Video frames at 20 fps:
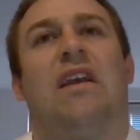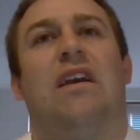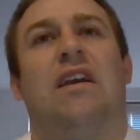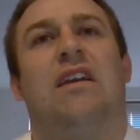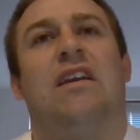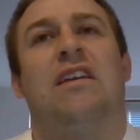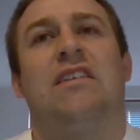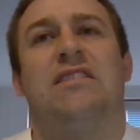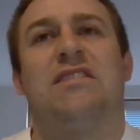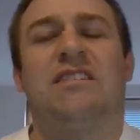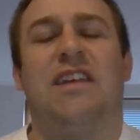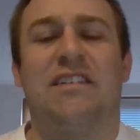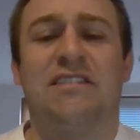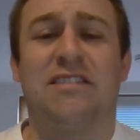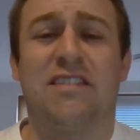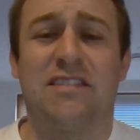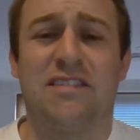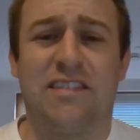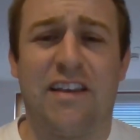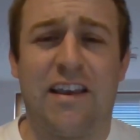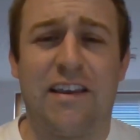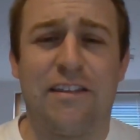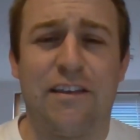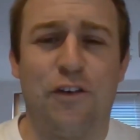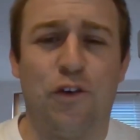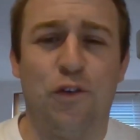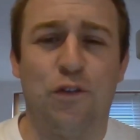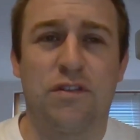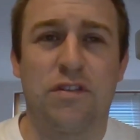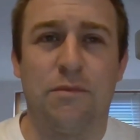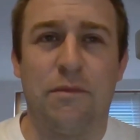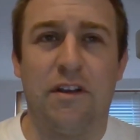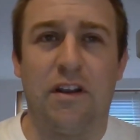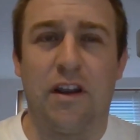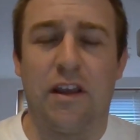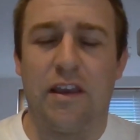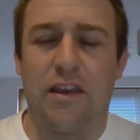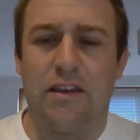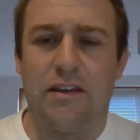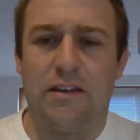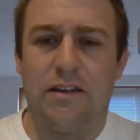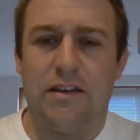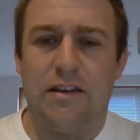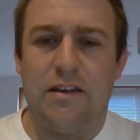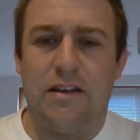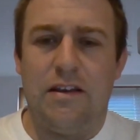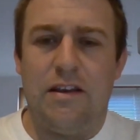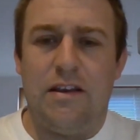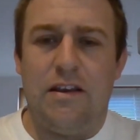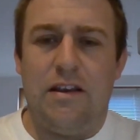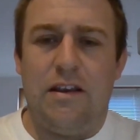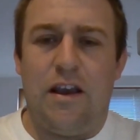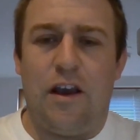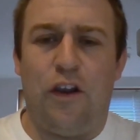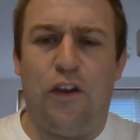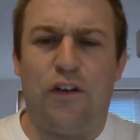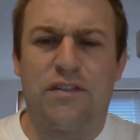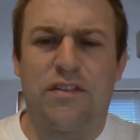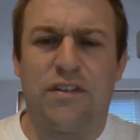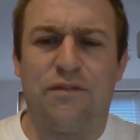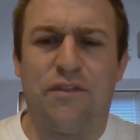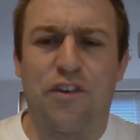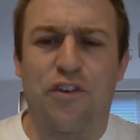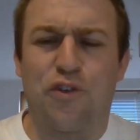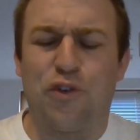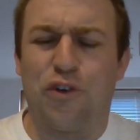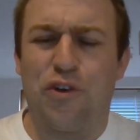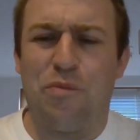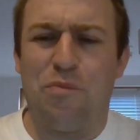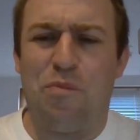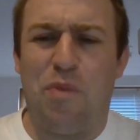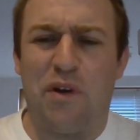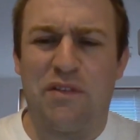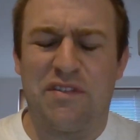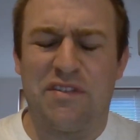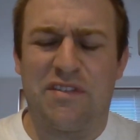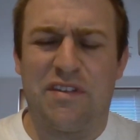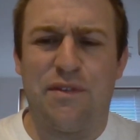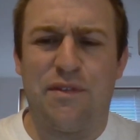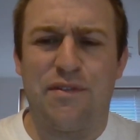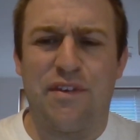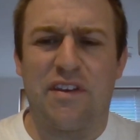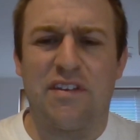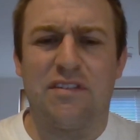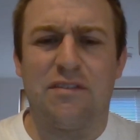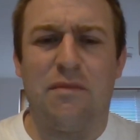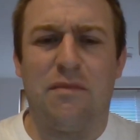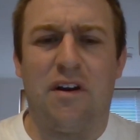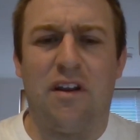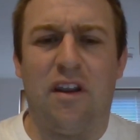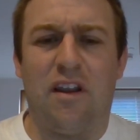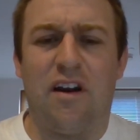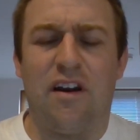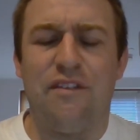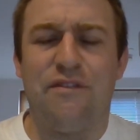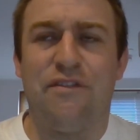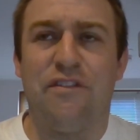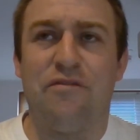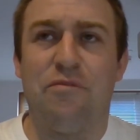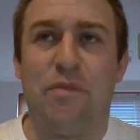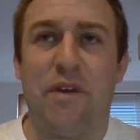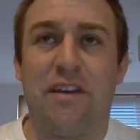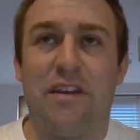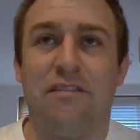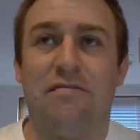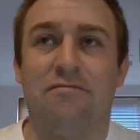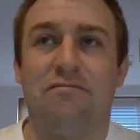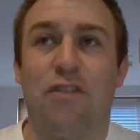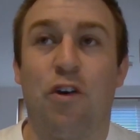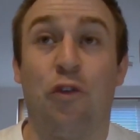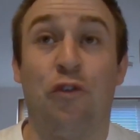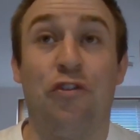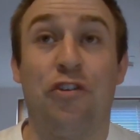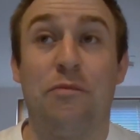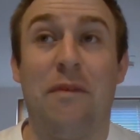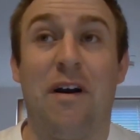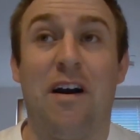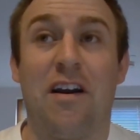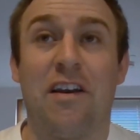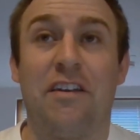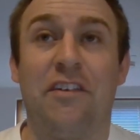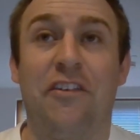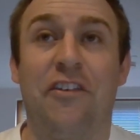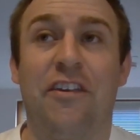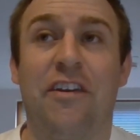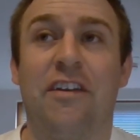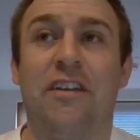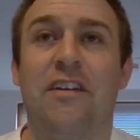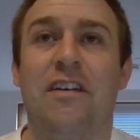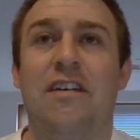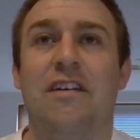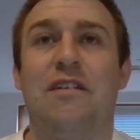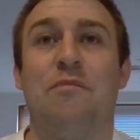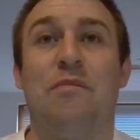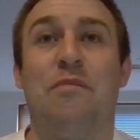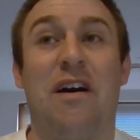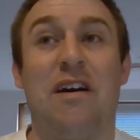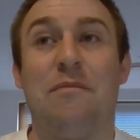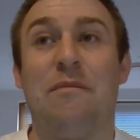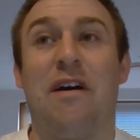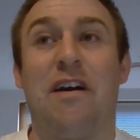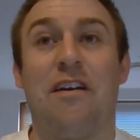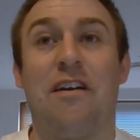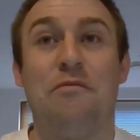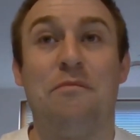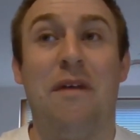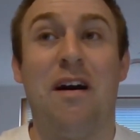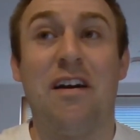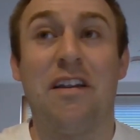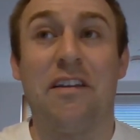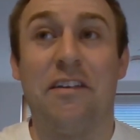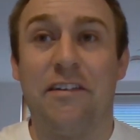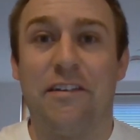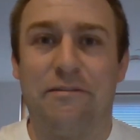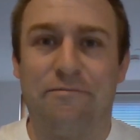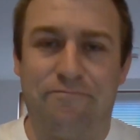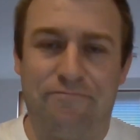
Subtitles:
it's sad to say that ultimately a lot of the good and positive things in my life have been undermined by my own mind.